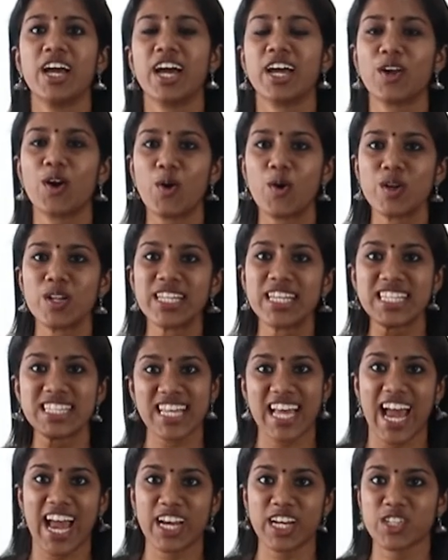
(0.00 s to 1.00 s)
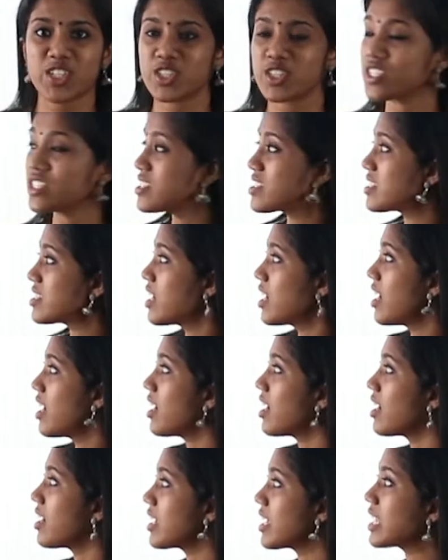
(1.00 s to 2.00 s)
And all these actions
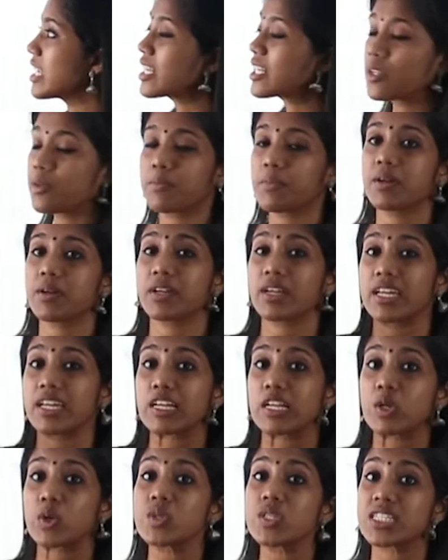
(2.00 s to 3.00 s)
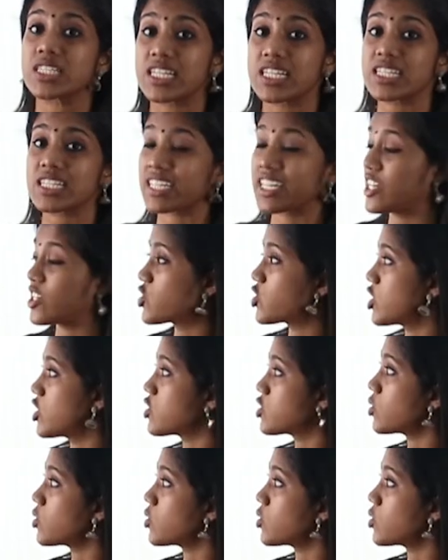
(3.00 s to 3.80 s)
uh, um, uh includes this gesture.